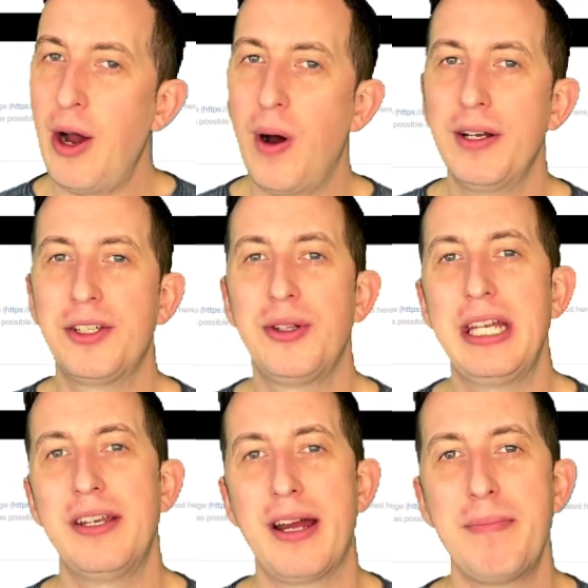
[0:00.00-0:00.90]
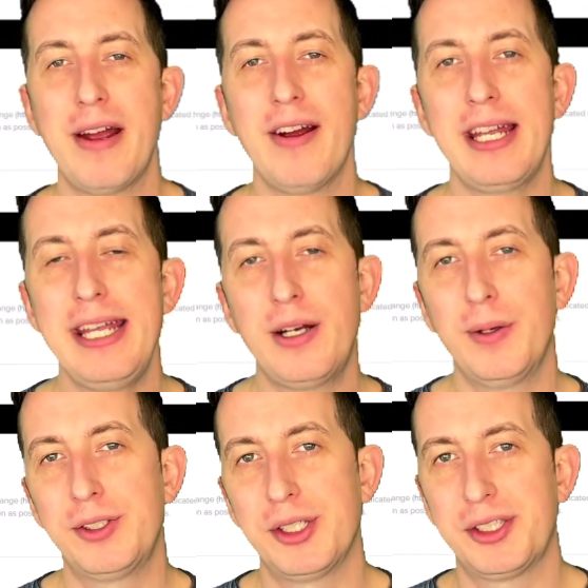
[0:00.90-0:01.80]
on to the Nimera
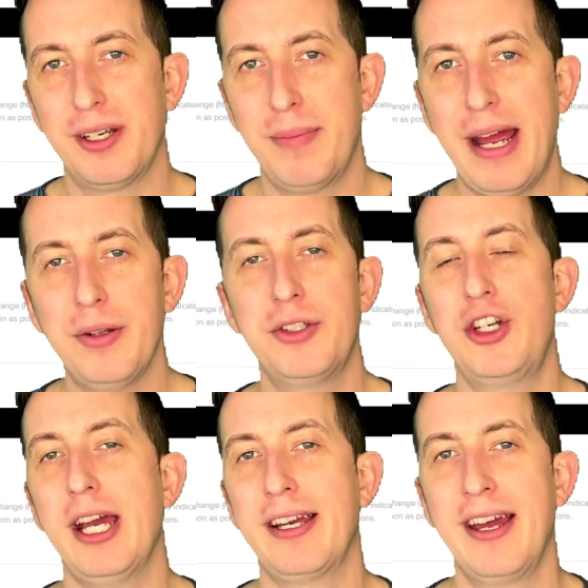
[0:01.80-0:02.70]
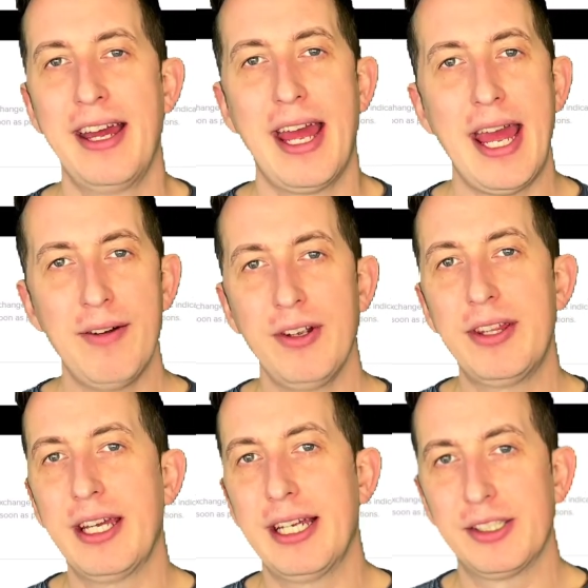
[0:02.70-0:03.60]
ecosystem health check.
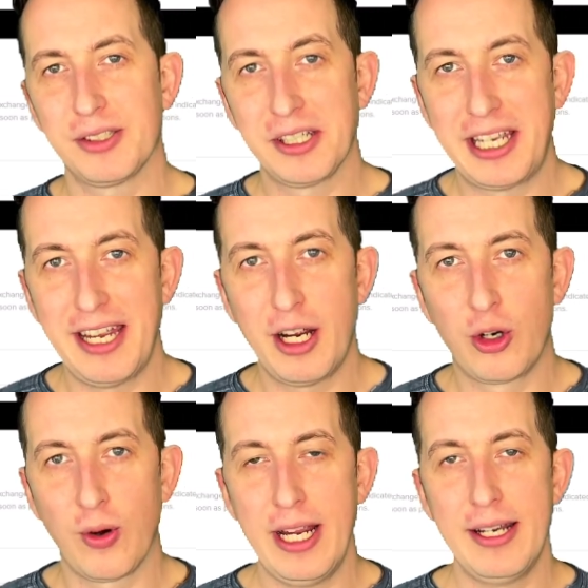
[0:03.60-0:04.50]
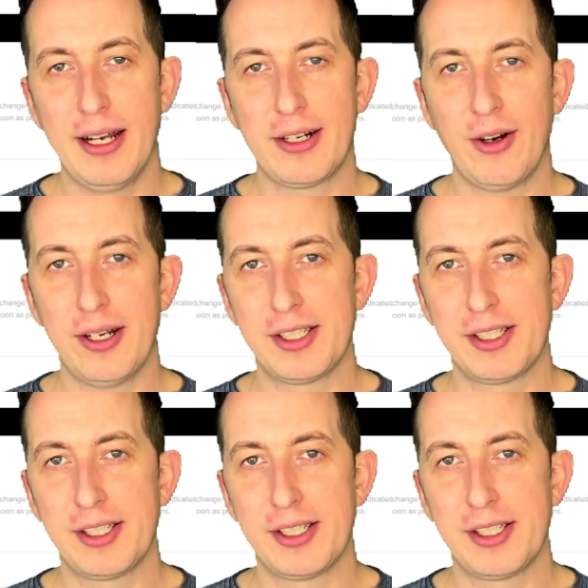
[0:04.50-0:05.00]
Everything is looking green across the